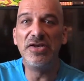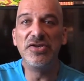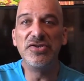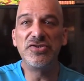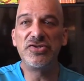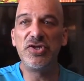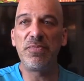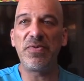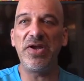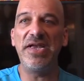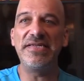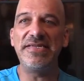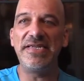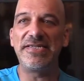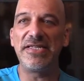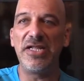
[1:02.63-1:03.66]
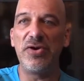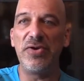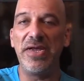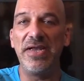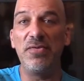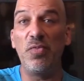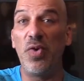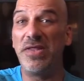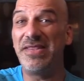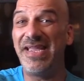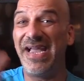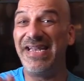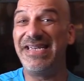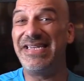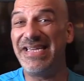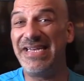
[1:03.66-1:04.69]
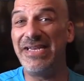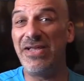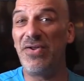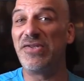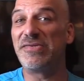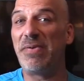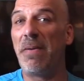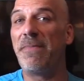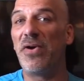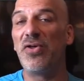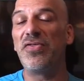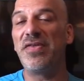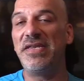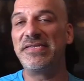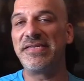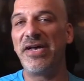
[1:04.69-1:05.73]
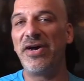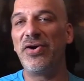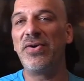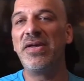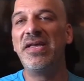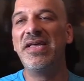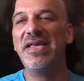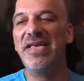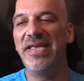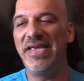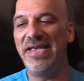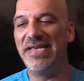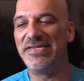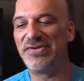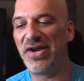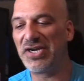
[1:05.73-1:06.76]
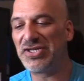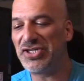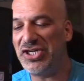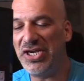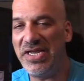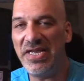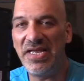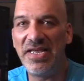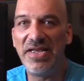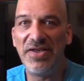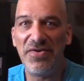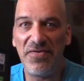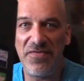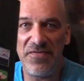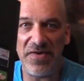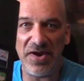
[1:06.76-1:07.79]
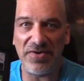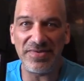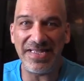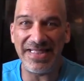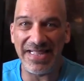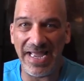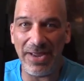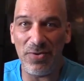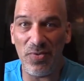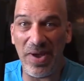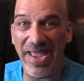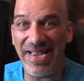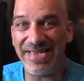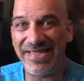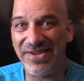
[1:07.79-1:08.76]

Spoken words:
Super easy to load in. One thing I did notice about both these though is they're actually fairly lightweight.